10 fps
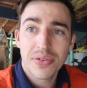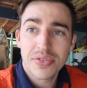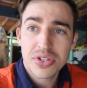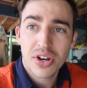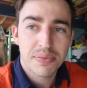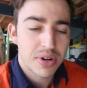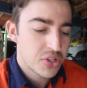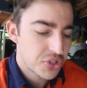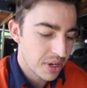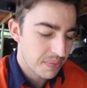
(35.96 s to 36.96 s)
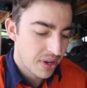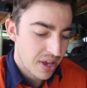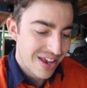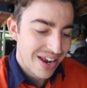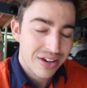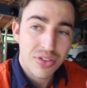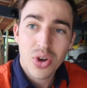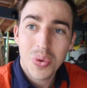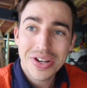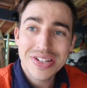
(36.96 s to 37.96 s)
off the side of my Jeep. Now the
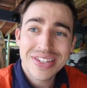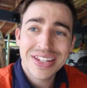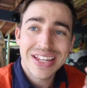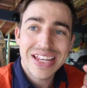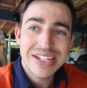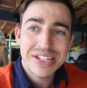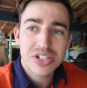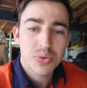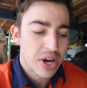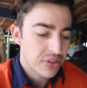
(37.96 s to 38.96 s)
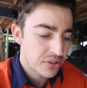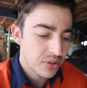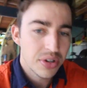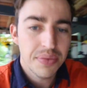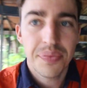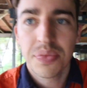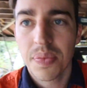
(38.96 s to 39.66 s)
quickest and easiest way to do it